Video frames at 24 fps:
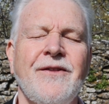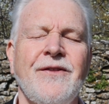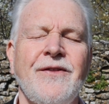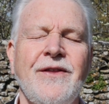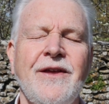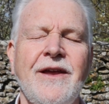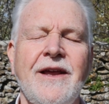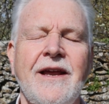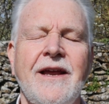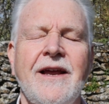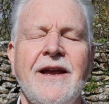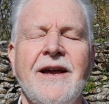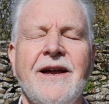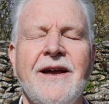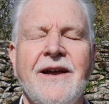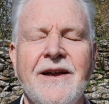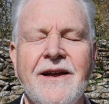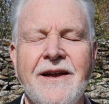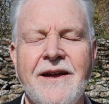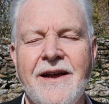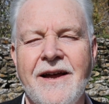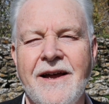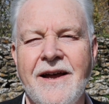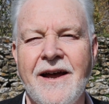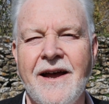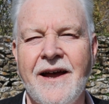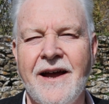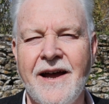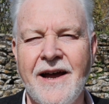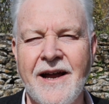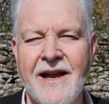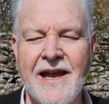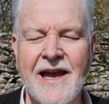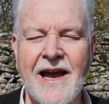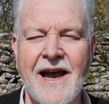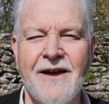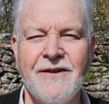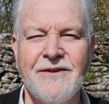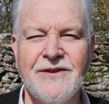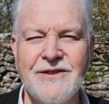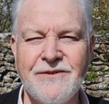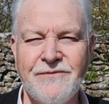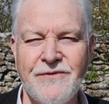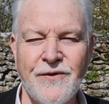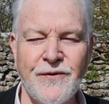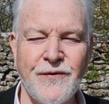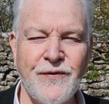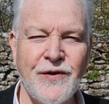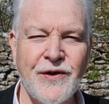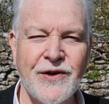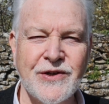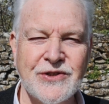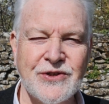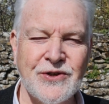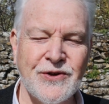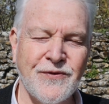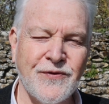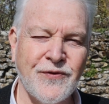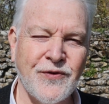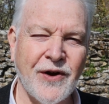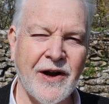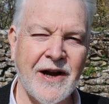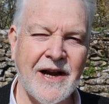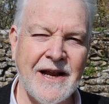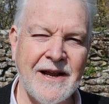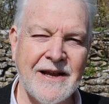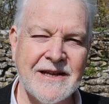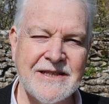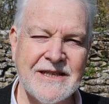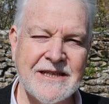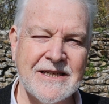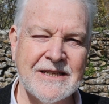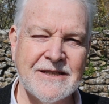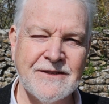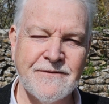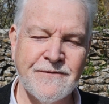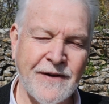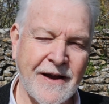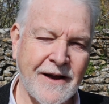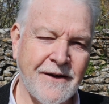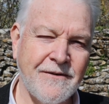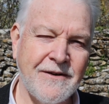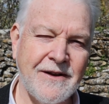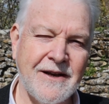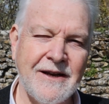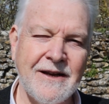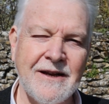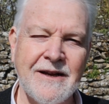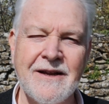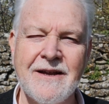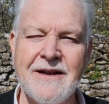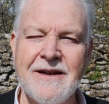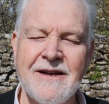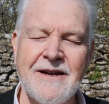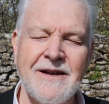the uh, account of the first Good Friday as it's found in